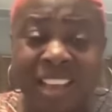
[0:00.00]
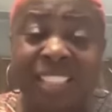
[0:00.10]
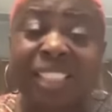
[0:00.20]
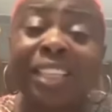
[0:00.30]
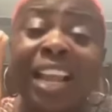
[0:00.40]

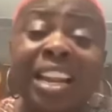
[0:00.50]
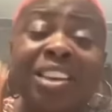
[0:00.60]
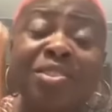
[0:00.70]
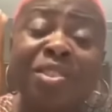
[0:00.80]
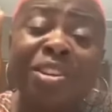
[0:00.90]

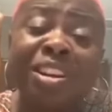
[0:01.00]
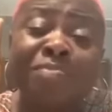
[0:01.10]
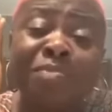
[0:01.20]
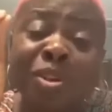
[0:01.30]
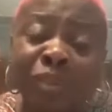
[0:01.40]
selling your
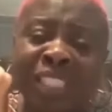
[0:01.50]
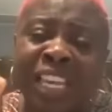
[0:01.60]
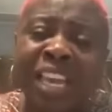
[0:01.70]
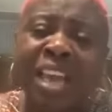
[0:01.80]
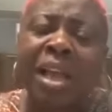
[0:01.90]
music